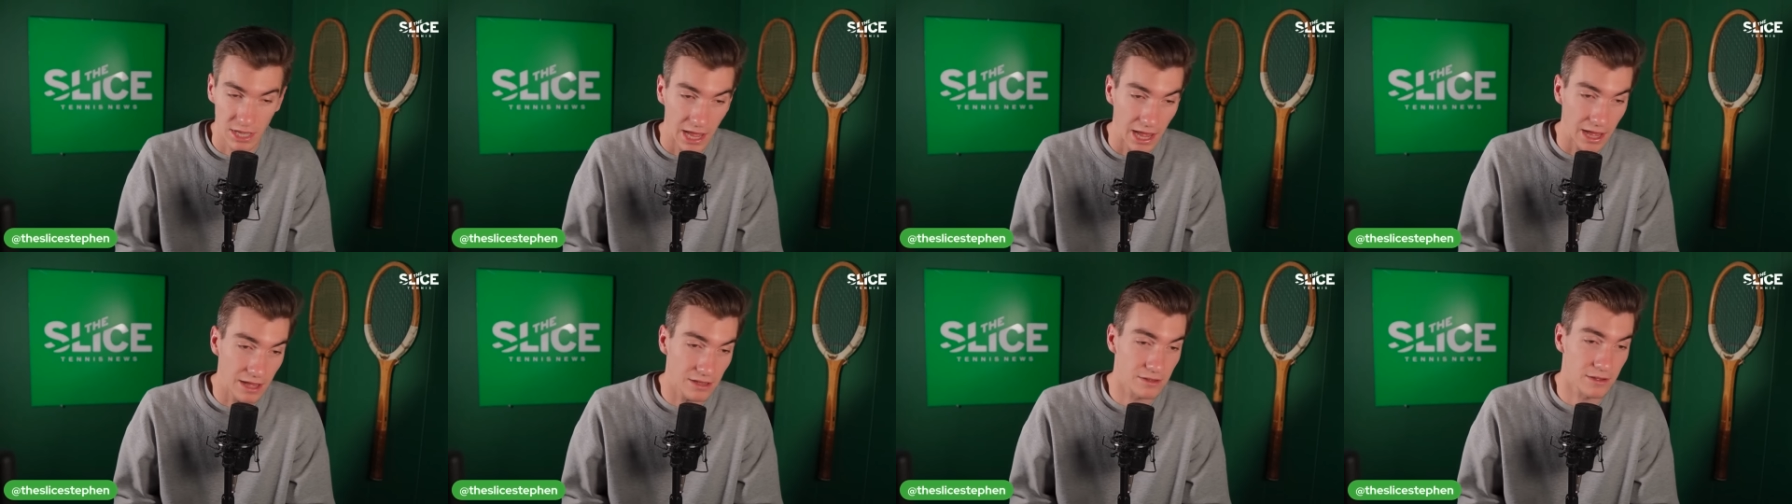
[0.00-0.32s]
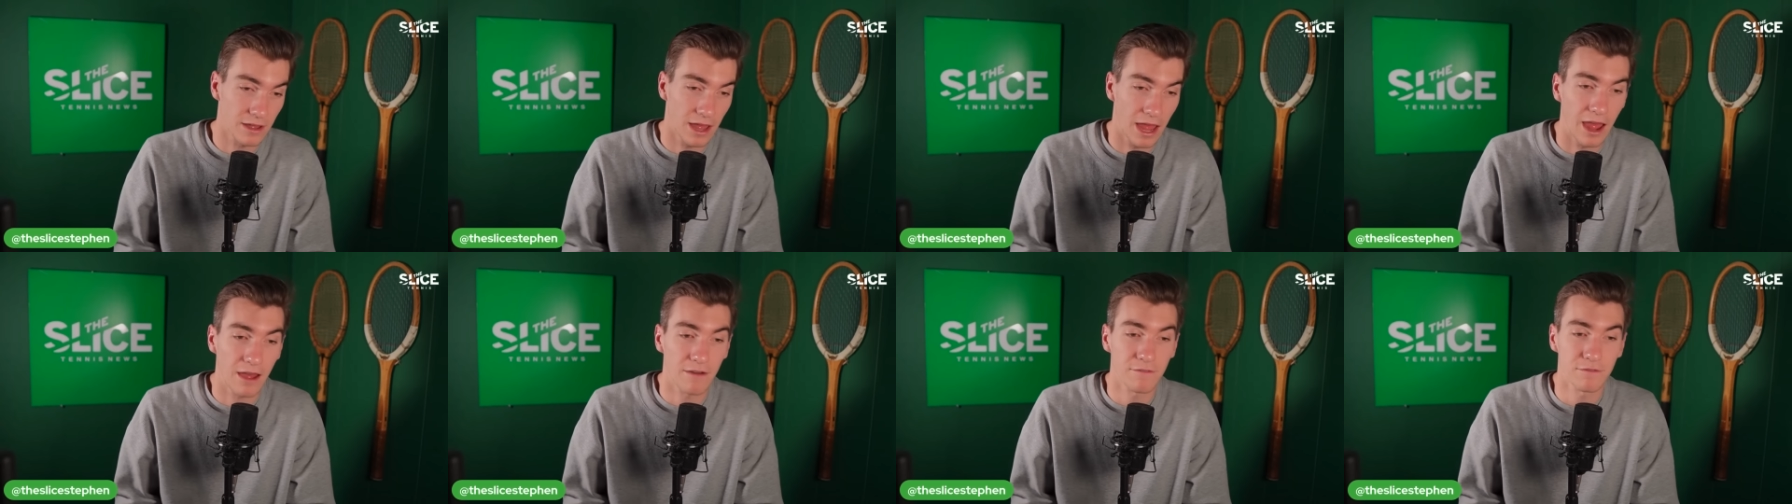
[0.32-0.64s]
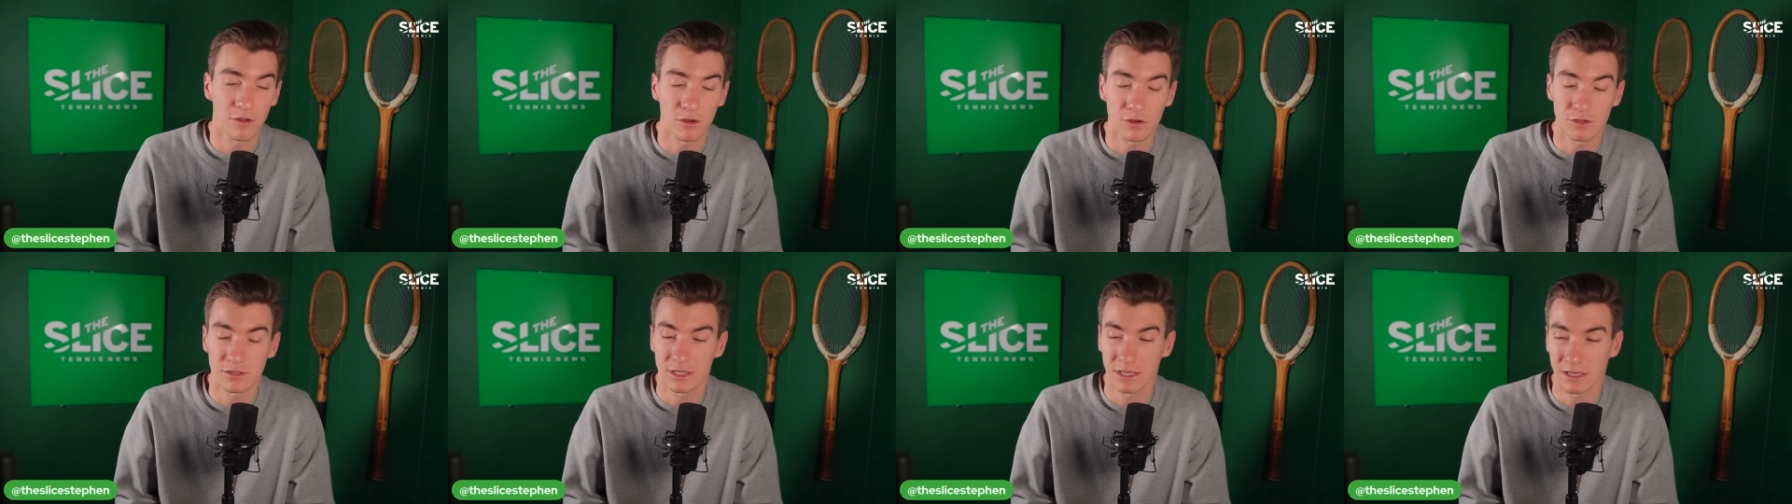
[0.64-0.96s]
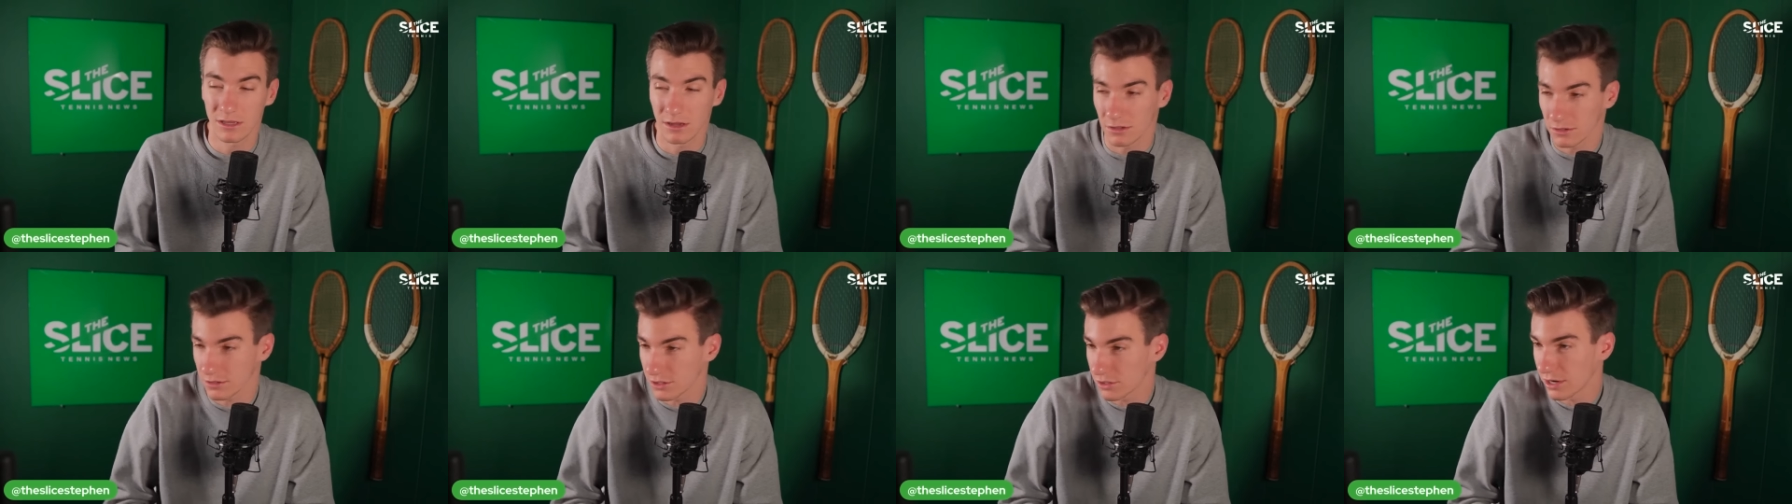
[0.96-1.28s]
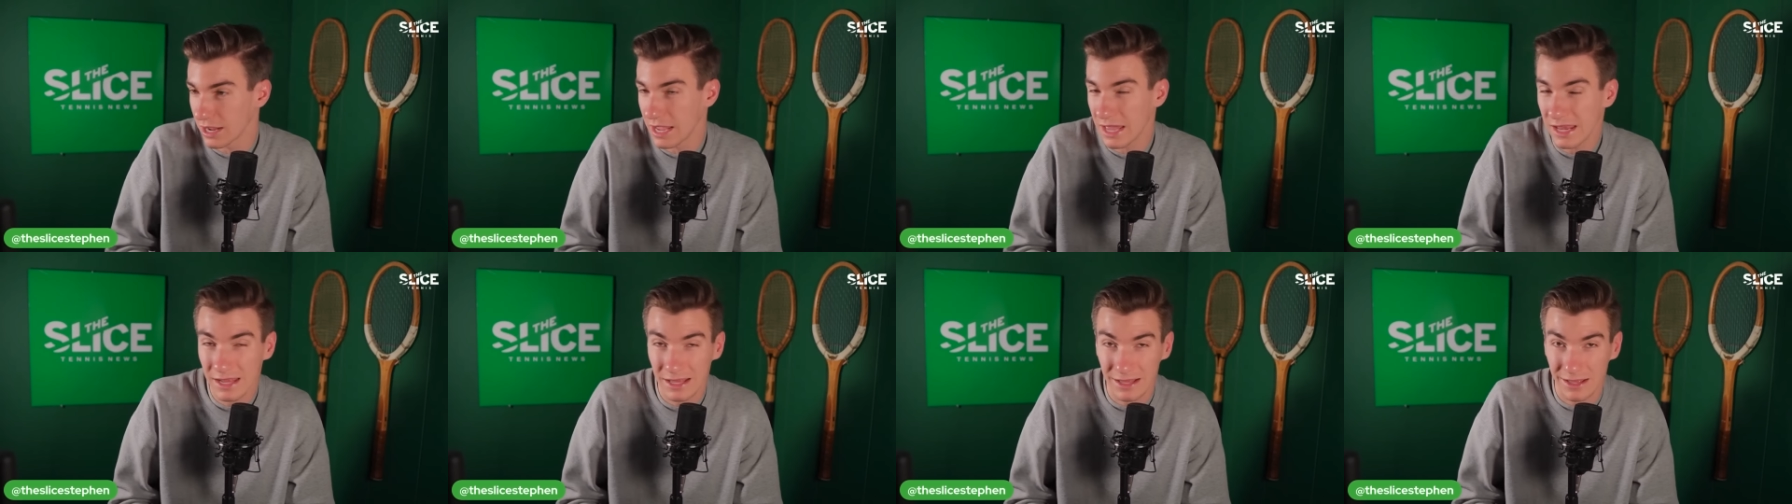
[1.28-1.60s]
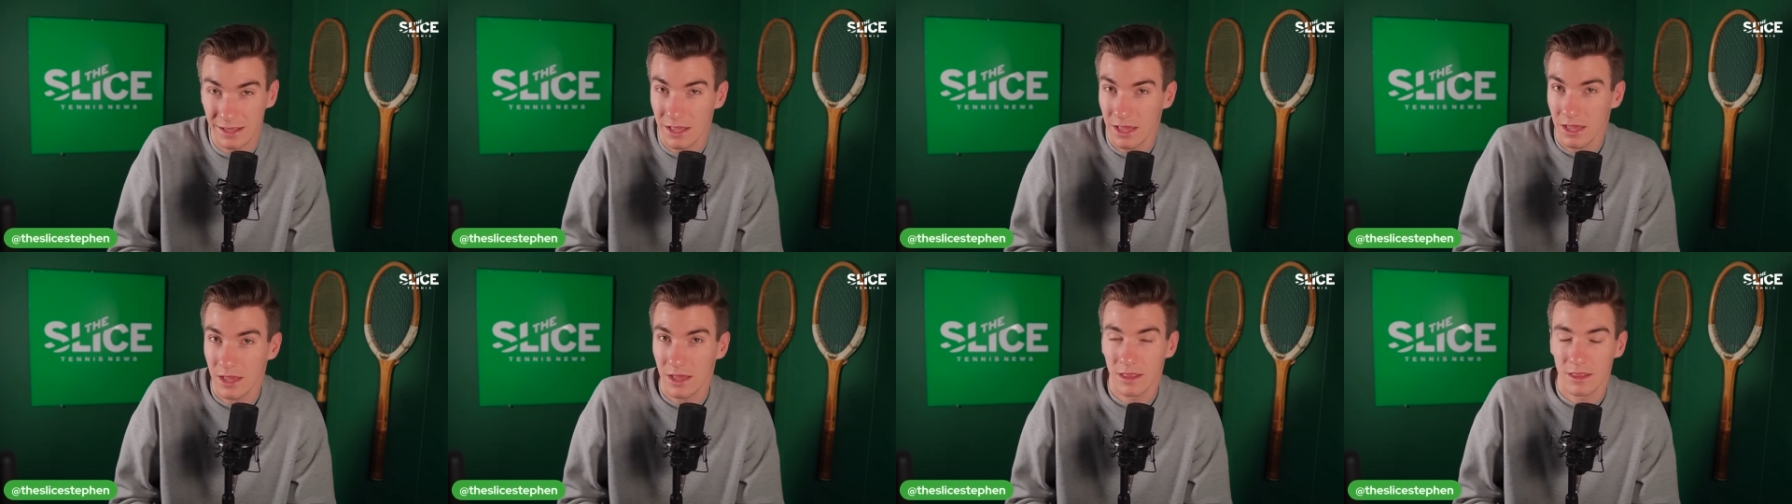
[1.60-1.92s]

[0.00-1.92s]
Have those healed. You're hitting.